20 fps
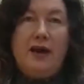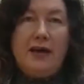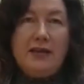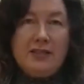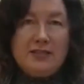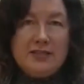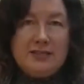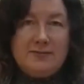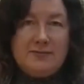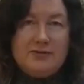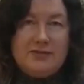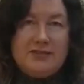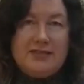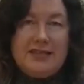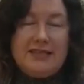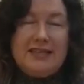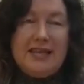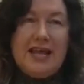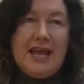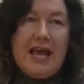items
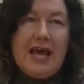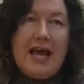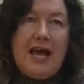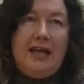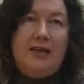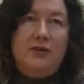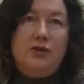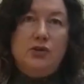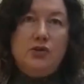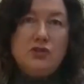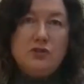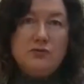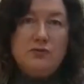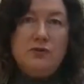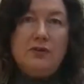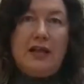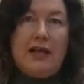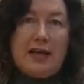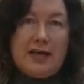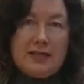and
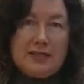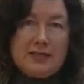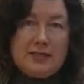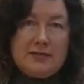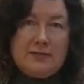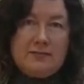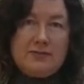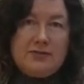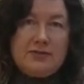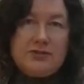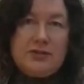useful items.